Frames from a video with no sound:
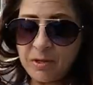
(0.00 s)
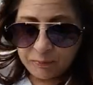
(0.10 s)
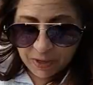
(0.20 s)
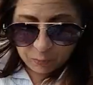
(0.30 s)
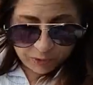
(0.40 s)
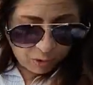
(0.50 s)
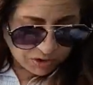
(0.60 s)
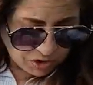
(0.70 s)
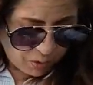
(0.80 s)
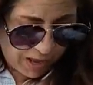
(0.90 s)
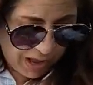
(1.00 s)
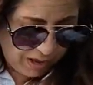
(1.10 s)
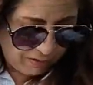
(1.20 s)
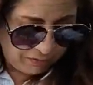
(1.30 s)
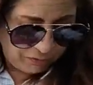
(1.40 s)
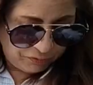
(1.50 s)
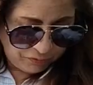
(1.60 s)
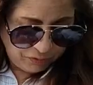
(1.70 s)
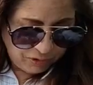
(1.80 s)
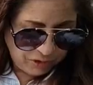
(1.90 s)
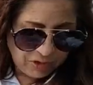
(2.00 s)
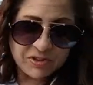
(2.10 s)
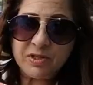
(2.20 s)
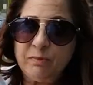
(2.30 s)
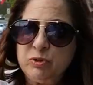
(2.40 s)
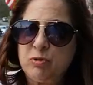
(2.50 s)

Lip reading: But we also have some Trump